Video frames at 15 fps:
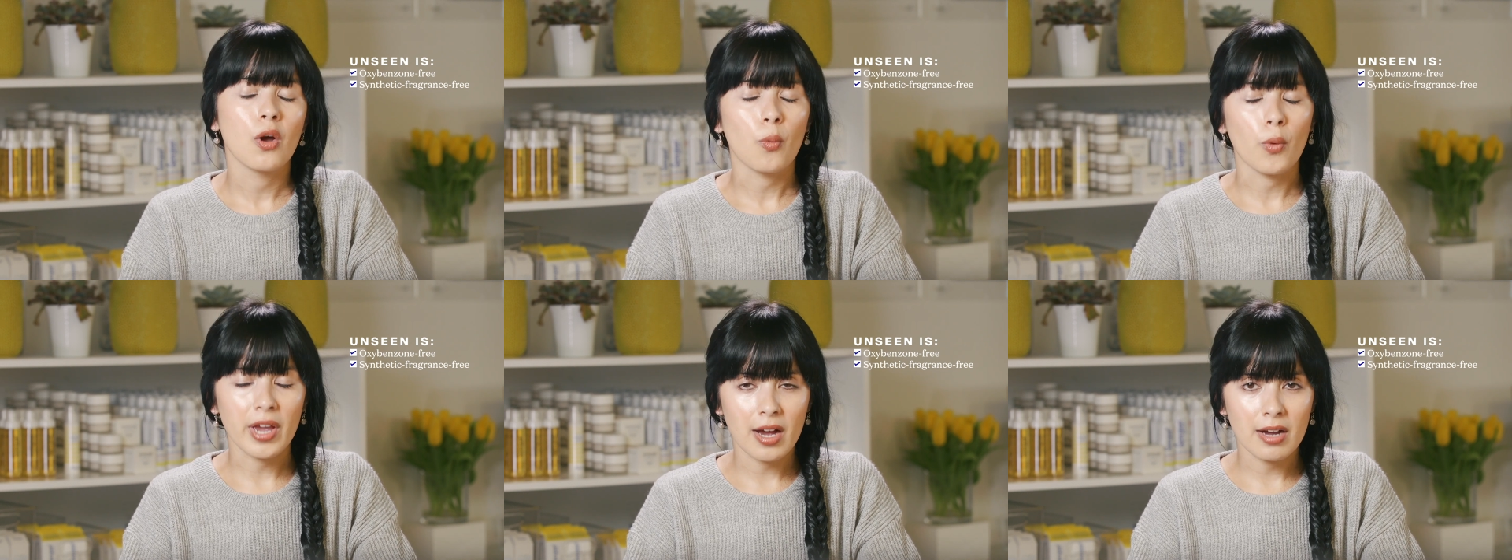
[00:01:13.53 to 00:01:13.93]

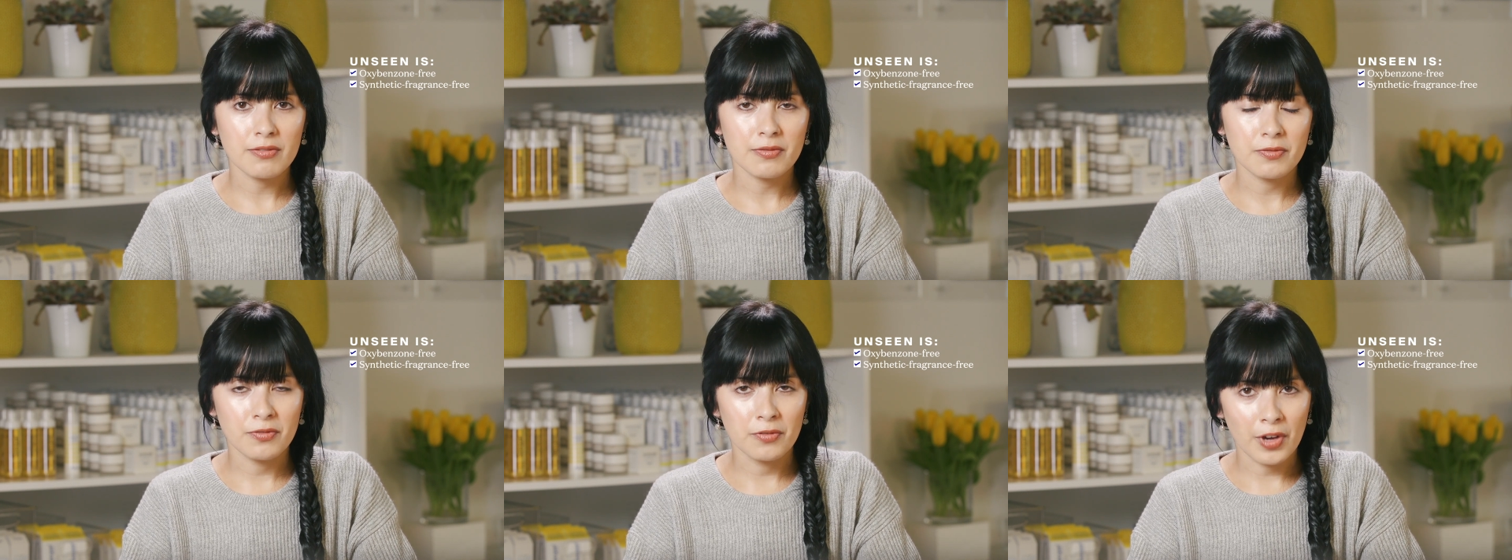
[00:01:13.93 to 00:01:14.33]
We
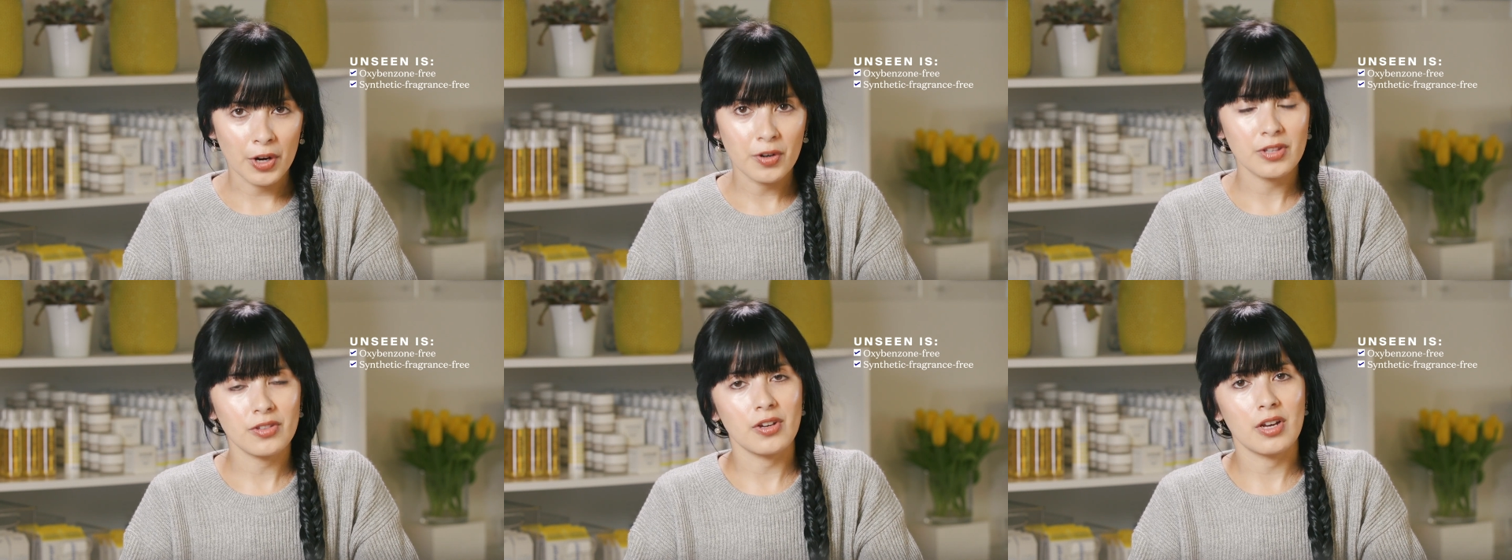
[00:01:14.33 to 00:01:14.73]
have
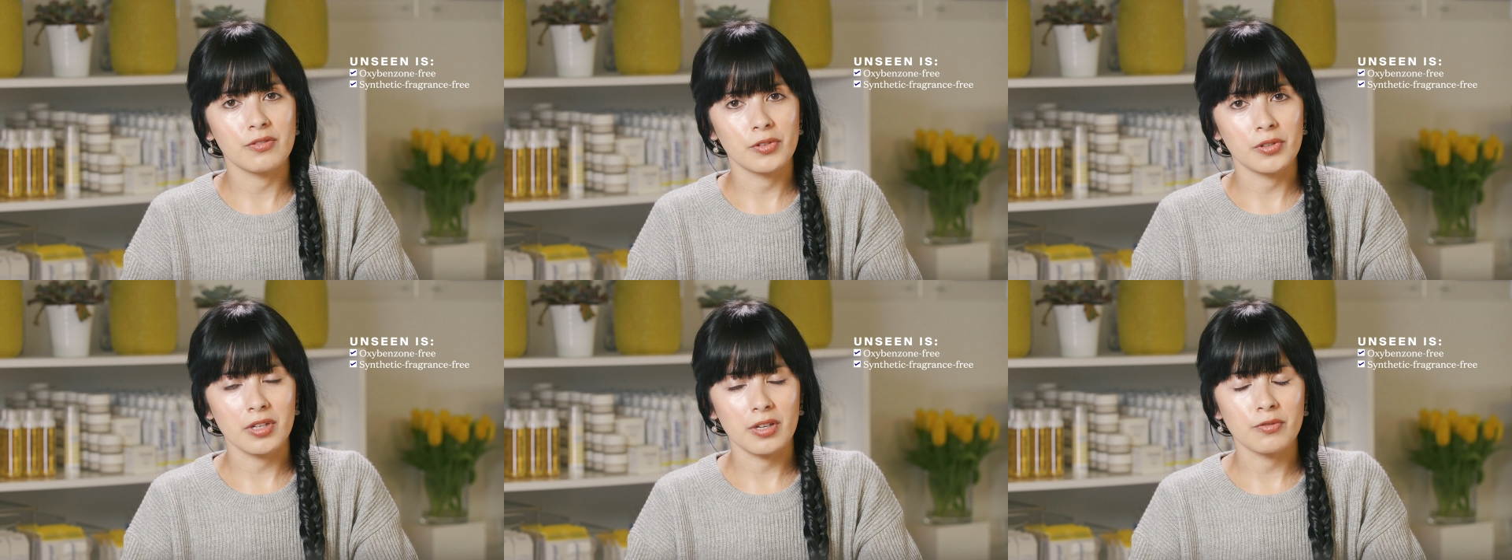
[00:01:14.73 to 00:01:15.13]
very
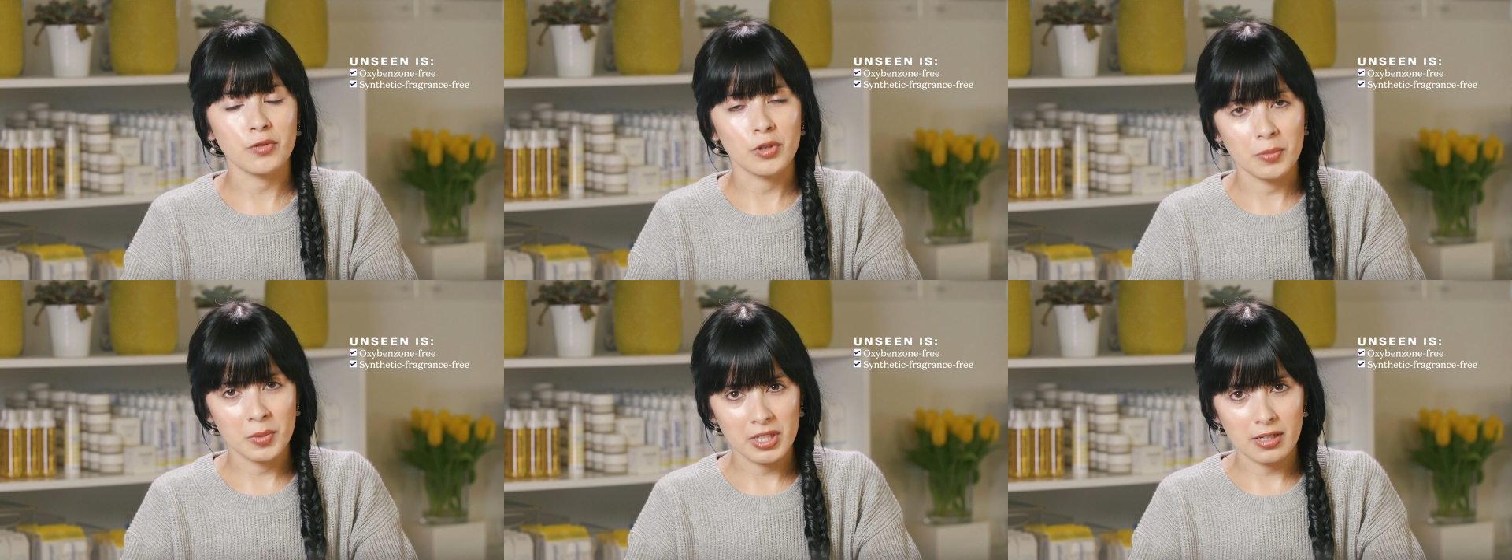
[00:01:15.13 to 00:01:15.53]
thoughtfully
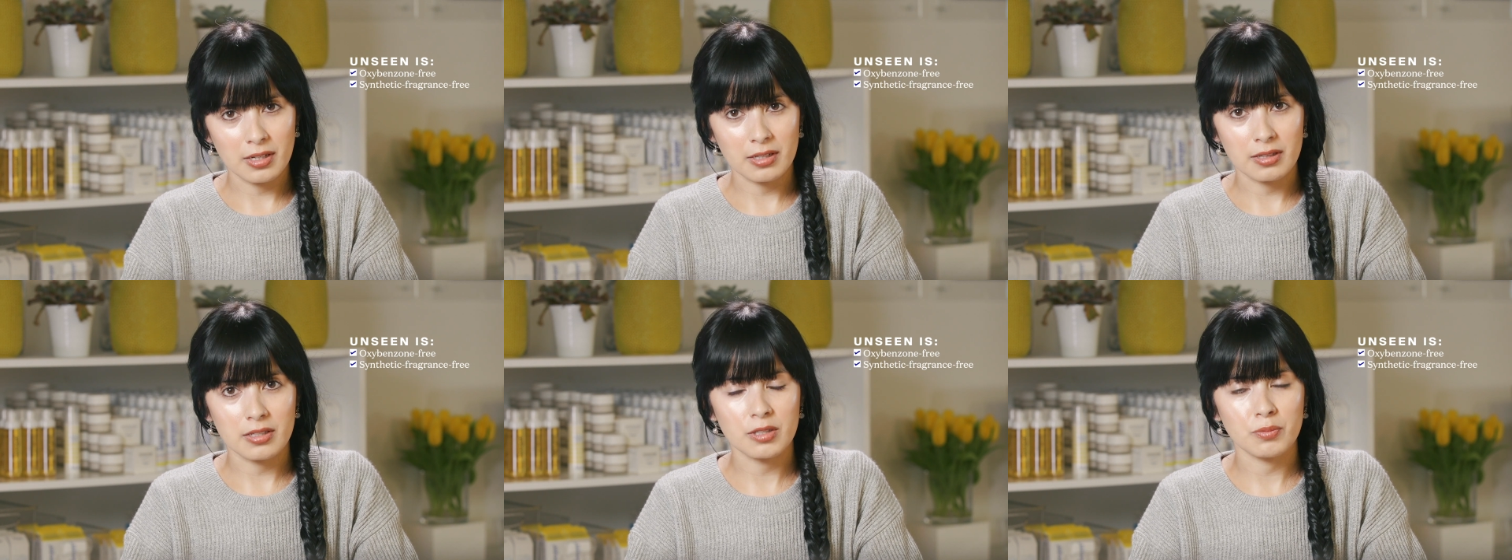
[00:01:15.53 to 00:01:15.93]

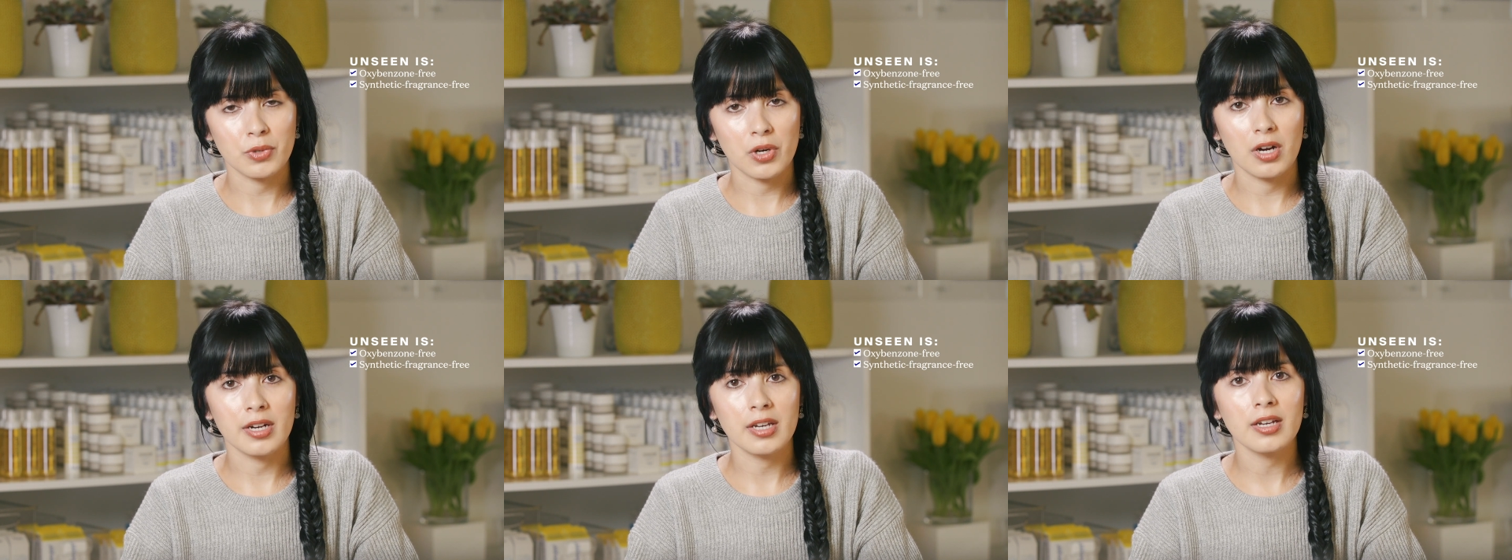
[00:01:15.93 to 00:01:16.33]
formulated this
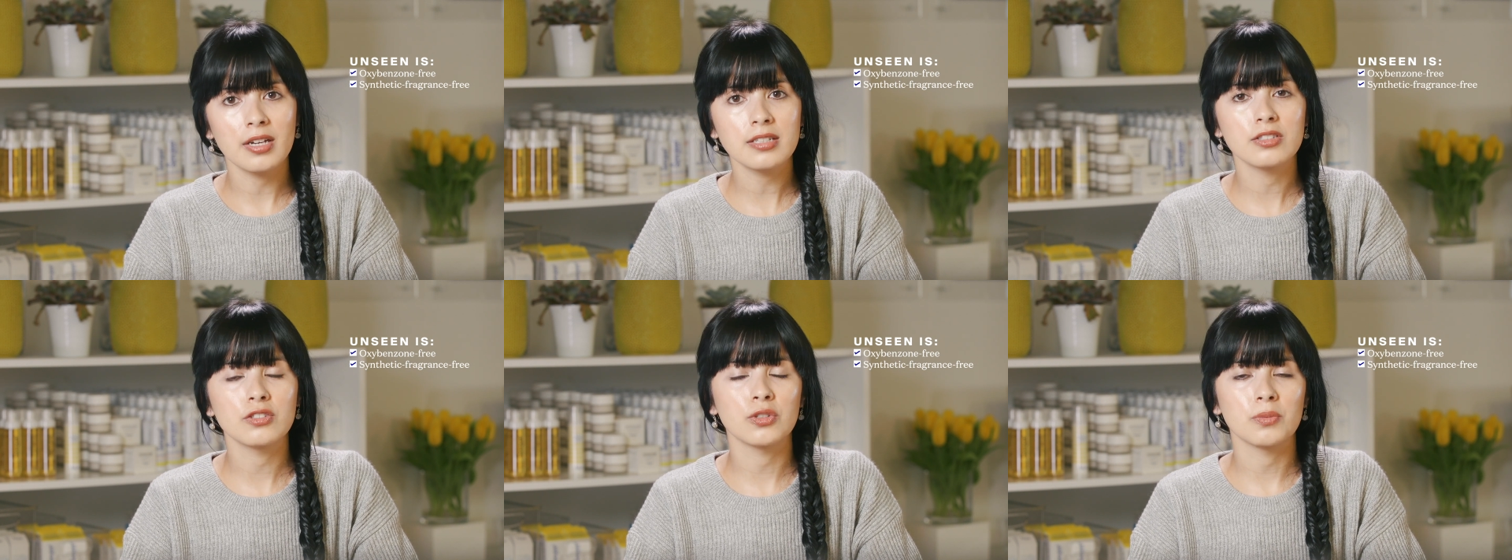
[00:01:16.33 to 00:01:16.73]
product